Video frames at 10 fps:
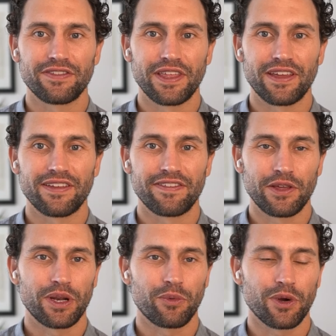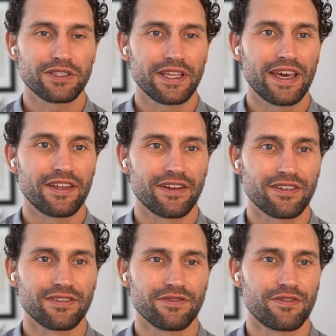they want to work together
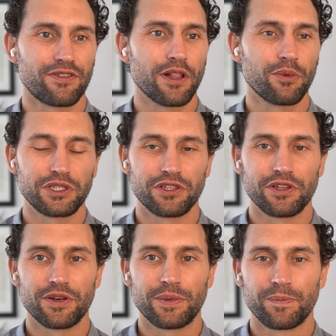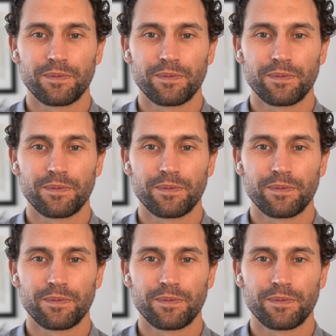or follow what you're doing?